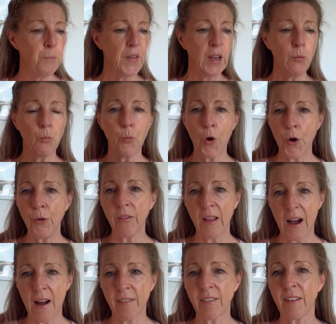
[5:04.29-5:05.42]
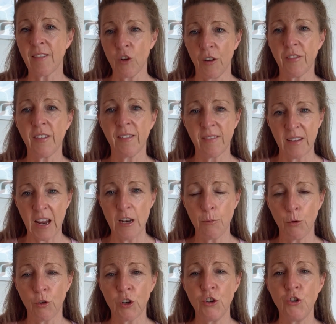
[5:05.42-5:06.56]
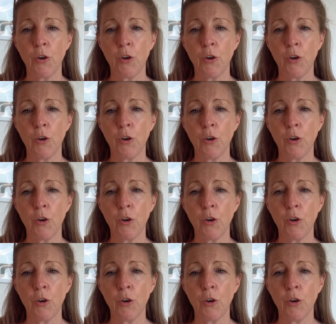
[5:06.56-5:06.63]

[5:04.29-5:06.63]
It won't last. It's not sustainable because